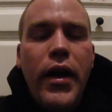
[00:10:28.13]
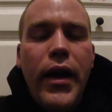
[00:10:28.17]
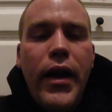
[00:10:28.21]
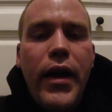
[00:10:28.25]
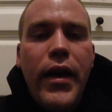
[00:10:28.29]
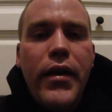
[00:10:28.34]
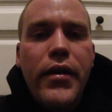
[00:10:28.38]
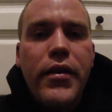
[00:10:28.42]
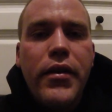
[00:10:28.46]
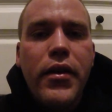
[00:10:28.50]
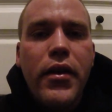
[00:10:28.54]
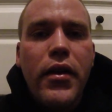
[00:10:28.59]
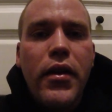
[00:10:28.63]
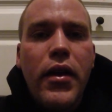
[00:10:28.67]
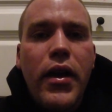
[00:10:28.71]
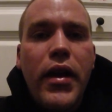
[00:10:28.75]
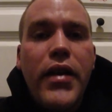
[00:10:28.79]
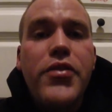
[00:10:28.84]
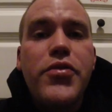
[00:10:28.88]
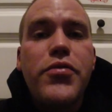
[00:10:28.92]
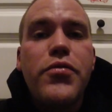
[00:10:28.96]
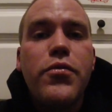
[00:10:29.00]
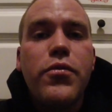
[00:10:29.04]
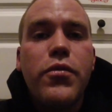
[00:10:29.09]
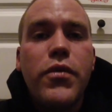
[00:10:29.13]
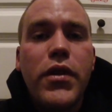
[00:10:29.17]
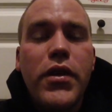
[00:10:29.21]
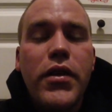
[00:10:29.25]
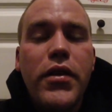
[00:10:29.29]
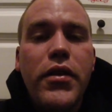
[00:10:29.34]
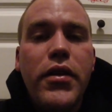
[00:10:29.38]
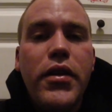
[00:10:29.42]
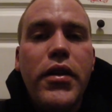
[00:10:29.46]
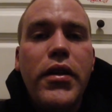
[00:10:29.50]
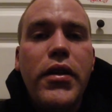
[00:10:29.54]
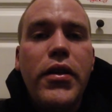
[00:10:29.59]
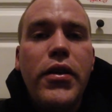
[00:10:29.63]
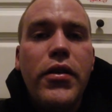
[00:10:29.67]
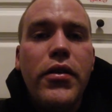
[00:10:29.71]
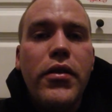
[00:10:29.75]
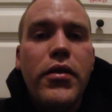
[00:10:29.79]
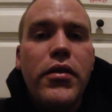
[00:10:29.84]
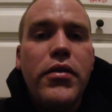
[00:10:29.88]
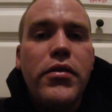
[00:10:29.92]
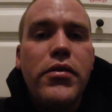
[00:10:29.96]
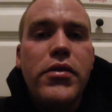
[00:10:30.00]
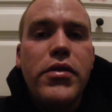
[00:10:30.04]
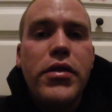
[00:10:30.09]
And it's really
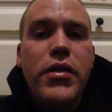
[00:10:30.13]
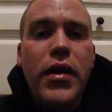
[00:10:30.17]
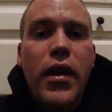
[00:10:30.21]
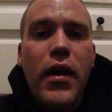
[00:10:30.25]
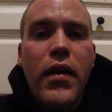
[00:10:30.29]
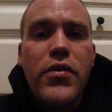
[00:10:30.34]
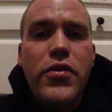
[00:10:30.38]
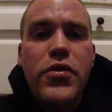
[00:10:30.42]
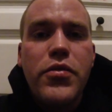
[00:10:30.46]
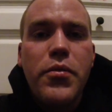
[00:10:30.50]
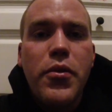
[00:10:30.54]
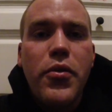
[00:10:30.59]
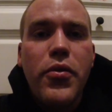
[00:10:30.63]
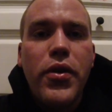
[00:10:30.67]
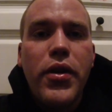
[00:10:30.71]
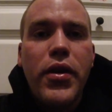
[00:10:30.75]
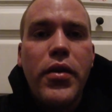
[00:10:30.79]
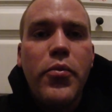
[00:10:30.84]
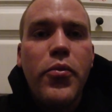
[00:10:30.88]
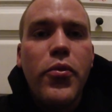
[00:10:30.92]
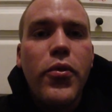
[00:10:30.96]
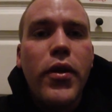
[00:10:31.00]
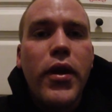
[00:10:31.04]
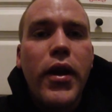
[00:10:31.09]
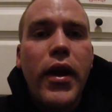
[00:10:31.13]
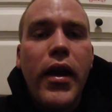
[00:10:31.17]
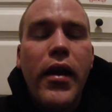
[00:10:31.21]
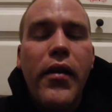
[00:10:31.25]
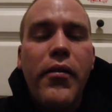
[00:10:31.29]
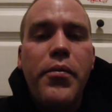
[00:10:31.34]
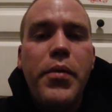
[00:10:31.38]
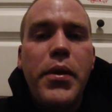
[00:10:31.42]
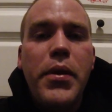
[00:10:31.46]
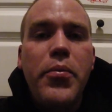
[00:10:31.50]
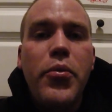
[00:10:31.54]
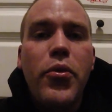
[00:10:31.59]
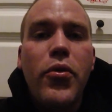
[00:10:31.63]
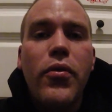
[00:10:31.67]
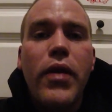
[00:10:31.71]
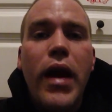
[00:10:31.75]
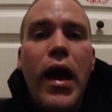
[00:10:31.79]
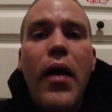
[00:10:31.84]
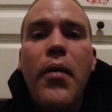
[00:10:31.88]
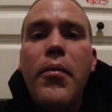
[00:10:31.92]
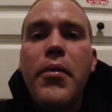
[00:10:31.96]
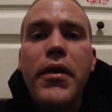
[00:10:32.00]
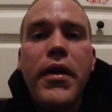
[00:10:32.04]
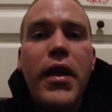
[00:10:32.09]
good to not smoke anymore. And I have people
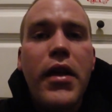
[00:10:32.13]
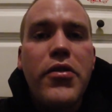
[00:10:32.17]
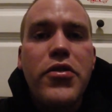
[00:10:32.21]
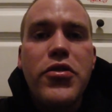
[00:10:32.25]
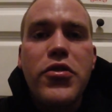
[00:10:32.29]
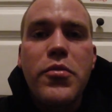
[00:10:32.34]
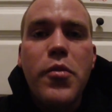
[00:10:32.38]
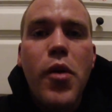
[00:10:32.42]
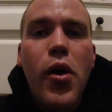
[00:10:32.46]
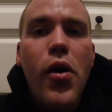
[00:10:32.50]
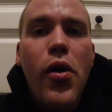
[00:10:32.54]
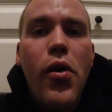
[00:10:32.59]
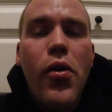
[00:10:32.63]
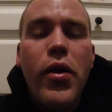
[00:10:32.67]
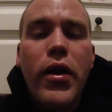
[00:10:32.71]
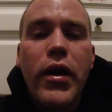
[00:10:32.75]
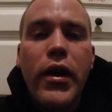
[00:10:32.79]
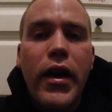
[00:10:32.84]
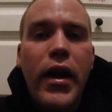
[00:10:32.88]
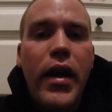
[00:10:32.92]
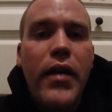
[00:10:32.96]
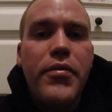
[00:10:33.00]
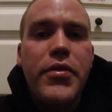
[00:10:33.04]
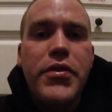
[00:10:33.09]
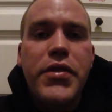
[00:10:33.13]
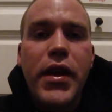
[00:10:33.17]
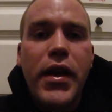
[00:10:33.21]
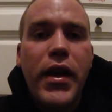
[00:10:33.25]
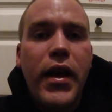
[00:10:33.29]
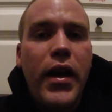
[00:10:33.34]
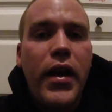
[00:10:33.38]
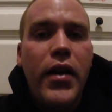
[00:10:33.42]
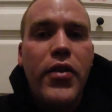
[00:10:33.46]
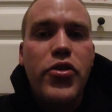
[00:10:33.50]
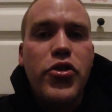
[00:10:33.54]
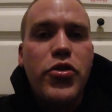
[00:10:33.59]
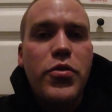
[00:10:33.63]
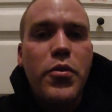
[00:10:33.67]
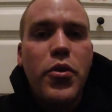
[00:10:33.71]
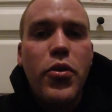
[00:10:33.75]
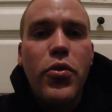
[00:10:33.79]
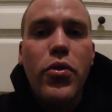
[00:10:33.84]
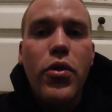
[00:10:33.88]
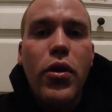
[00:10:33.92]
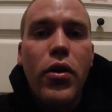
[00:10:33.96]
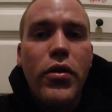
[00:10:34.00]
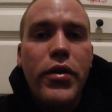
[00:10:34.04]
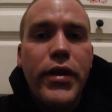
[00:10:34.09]
around me that smoke, and I have secondhand
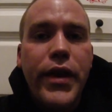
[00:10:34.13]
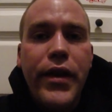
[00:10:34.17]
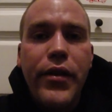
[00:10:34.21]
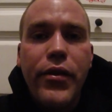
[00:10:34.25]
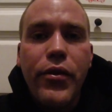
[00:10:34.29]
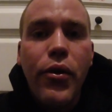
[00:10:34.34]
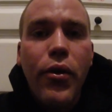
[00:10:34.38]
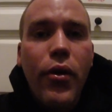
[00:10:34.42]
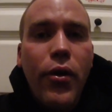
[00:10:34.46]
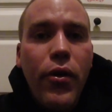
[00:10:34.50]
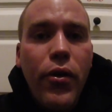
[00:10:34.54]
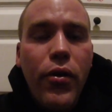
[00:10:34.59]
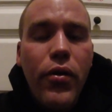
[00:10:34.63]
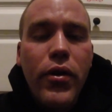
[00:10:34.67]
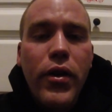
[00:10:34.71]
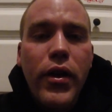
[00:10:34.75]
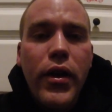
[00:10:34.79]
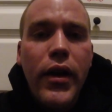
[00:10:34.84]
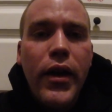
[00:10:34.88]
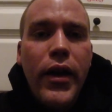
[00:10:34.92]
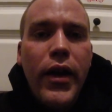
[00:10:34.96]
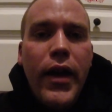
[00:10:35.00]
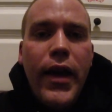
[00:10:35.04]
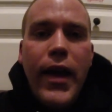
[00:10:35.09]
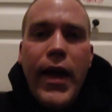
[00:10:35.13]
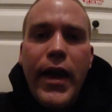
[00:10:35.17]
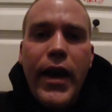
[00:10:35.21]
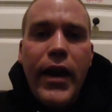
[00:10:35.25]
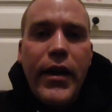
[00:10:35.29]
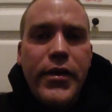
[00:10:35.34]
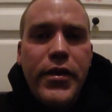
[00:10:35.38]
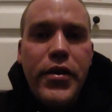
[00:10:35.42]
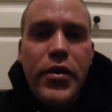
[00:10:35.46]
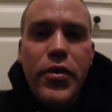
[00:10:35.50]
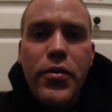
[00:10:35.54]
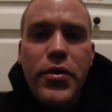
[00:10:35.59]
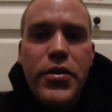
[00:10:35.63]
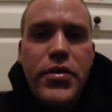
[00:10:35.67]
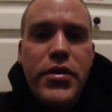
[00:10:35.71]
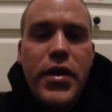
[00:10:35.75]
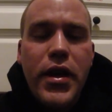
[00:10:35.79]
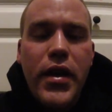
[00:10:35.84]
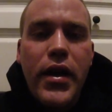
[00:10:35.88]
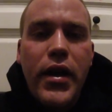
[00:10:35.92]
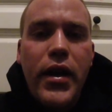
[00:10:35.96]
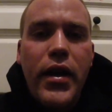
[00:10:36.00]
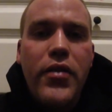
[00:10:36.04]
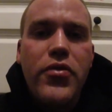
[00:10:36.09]
smoke all day long, and I deal with
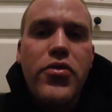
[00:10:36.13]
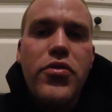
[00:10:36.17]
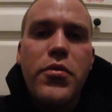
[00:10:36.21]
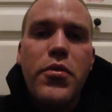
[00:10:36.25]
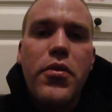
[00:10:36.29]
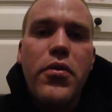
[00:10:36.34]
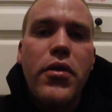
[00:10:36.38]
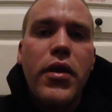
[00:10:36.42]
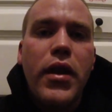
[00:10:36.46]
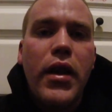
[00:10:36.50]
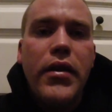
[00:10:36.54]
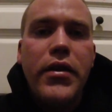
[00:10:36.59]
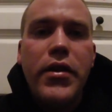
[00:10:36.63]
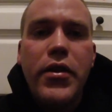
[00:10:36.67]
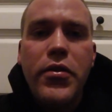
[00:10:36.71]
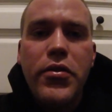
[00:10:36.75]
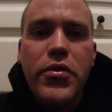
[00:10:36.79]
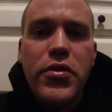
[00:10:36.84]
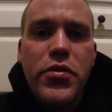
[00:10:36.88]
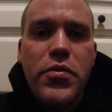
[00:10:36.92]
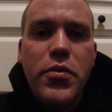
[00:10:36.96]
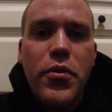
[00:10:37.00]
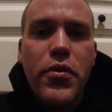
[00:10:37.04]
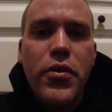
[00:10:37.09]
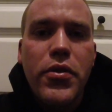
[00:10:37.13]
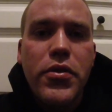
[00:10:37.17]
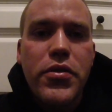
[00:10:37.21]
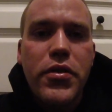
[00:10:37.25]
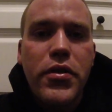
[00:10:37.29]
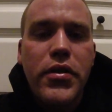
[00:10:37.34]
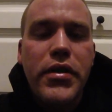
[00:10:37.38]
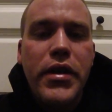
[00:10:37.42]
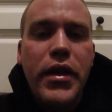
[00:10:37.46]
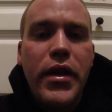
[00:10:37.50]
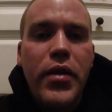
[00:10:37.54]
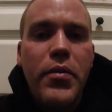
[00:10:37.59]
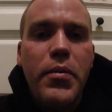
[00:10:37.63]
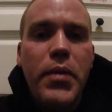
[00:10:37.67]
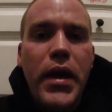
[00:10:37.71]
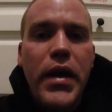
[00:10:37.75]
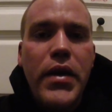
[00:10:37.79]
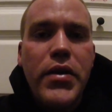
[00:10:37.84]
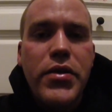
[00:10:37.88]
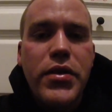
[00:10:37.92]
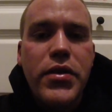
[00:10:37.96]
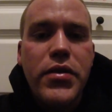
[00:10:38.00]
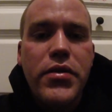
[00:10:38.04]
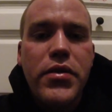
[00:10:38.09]
secondhand smoke, and I deal with smokers on a daily
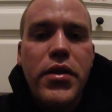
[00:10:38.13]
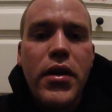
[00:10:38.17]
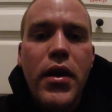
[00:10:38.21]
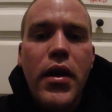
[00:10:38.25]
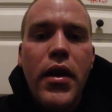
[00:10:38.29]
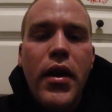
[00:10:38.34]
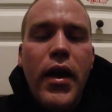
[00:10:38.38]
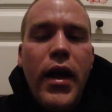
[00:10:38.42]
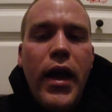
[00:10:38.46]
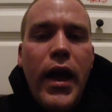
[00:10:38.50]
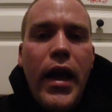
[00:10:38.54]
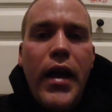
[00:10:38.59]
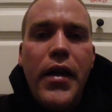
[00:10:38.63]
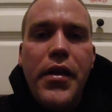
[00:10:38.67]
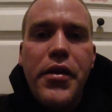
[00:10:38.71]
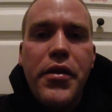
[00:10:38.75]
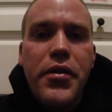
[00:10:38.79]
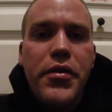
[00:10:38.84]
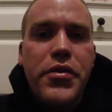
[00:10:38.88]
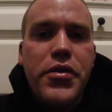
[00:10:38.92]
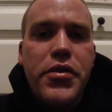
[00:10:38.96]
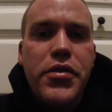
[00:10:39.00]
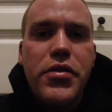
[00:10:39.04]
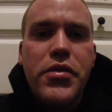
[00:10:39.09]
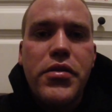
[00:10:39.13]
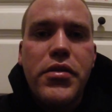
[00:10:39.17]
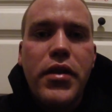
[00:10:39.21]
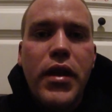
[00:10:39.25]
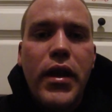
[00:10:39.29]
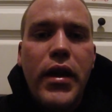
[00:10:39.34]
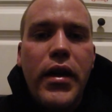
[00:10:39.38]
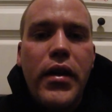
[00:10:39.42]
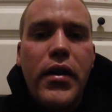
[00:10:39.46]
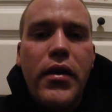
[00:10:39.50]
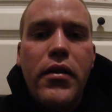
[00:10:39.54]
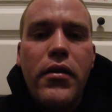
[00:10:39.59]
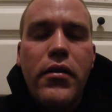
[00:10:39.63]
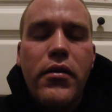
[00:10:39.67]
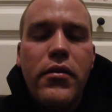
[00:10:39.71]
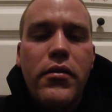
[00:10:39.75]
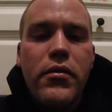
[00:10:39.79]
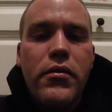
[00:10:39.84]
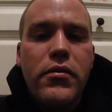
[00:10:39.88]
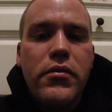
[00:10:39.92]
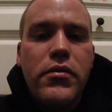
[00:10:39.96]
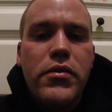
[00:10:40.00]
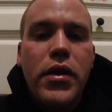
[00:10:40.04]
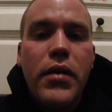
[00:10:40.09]
basis, and they're just like
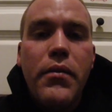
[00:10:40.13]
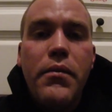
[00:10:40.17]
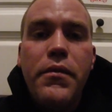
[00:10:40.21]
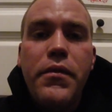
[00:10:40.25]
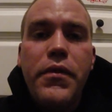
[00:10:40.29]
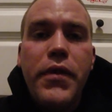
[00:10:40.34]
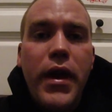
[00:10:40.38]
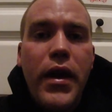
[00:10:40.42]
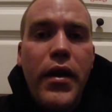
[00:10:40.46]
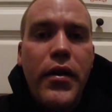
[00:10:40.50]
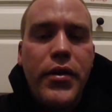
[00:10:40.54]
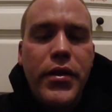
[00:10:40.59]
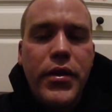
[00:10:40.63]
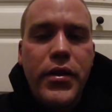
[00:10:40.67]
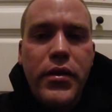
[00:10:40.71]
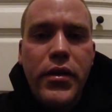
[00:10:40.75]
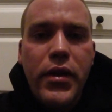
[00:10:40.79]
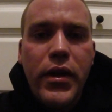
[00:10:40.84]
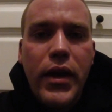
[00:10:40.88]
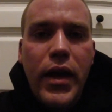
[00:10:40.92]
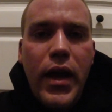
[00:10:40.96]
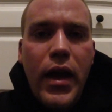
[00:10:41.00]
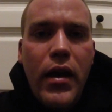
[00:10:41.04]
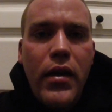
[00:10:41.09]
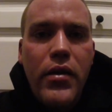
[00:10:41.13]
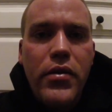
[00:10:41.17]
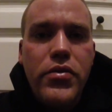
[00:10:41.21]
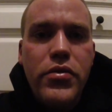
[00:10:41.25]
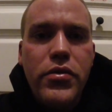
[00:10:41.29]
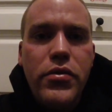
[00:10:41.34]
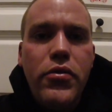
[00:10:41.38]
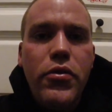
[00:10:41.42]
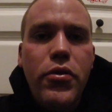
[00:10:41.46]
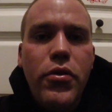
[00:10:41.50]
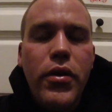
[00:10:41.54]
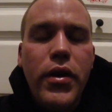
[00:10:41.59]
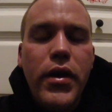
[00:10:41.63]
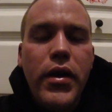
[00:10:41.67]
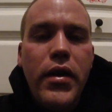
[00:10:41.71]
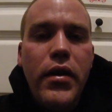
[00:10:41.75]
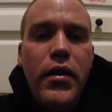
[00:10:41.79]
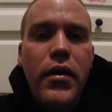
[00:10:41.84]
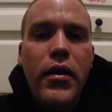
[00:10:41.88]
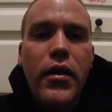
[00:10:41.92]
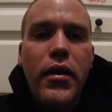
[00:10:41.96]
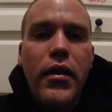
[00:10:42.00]
dumbfounded, like, how did you quit?